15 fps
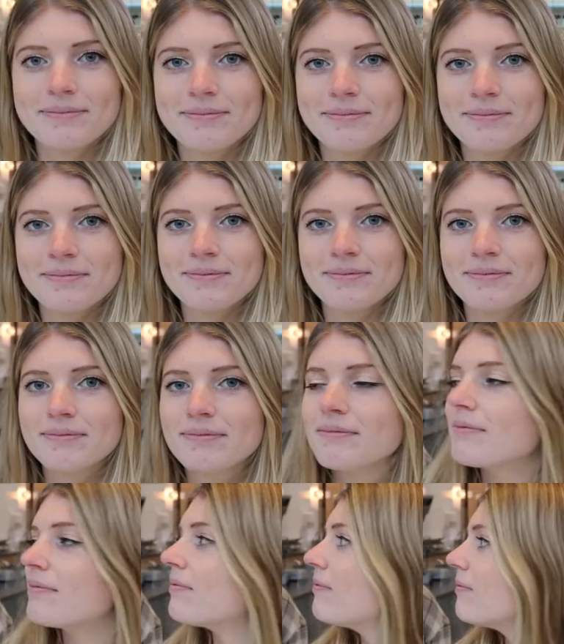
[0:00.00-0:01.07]

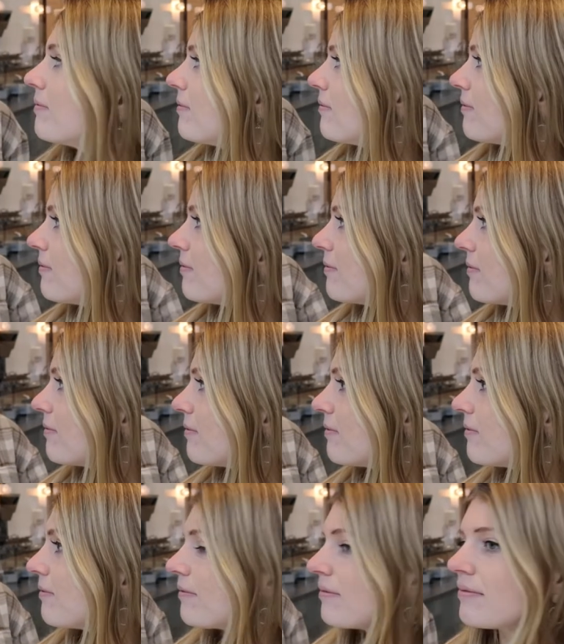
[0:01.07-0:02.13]

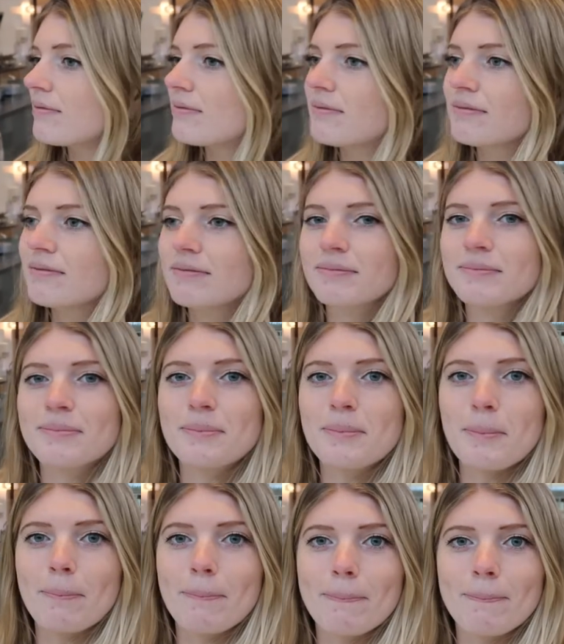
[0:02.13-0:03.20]

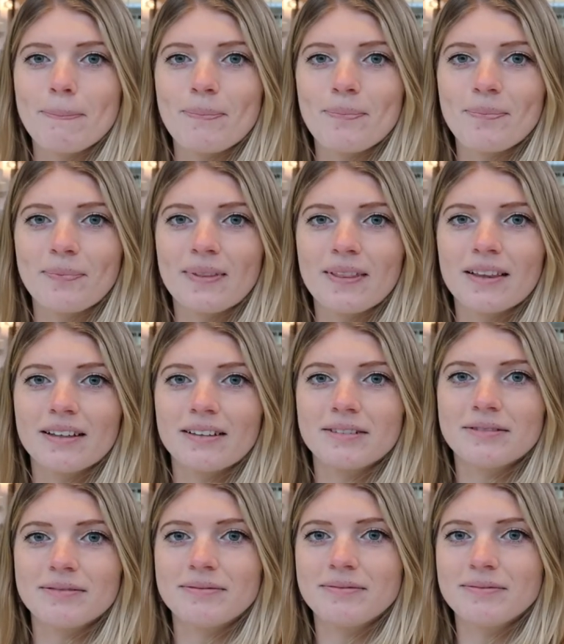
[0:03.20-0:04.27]

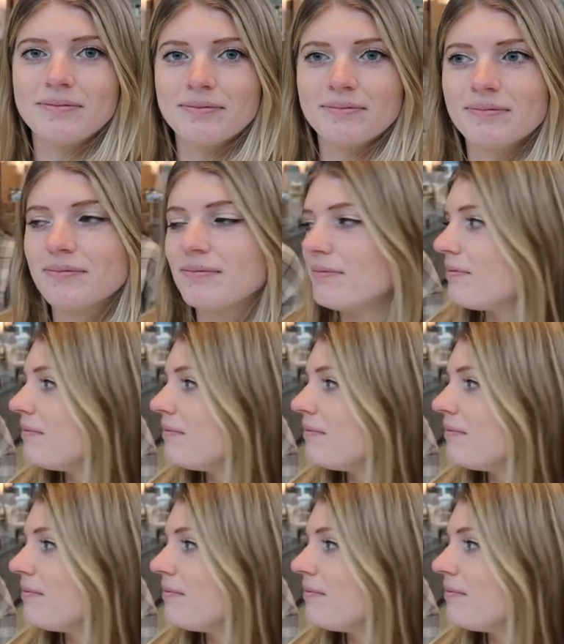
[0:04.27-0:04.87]
The person shown says nothing.